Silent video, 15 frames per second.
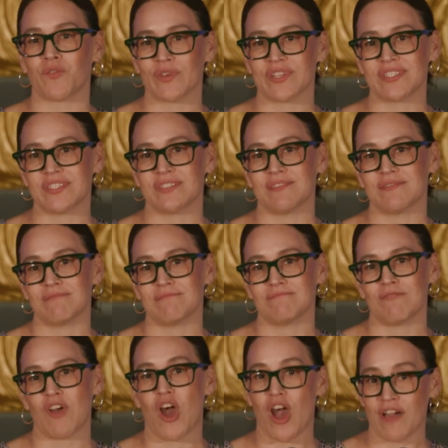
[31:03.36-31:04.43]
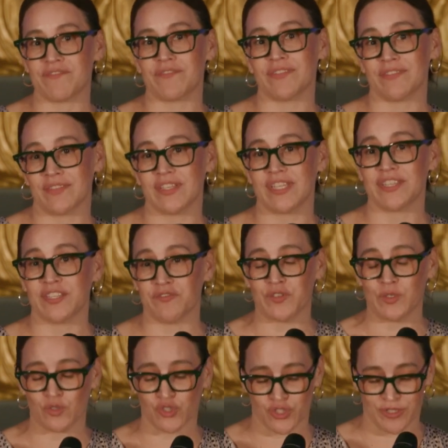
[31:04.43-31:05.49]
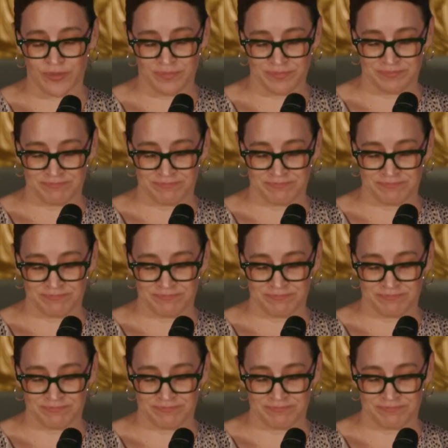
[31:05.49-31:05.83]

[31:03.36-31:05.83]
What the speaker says: for it off in the future.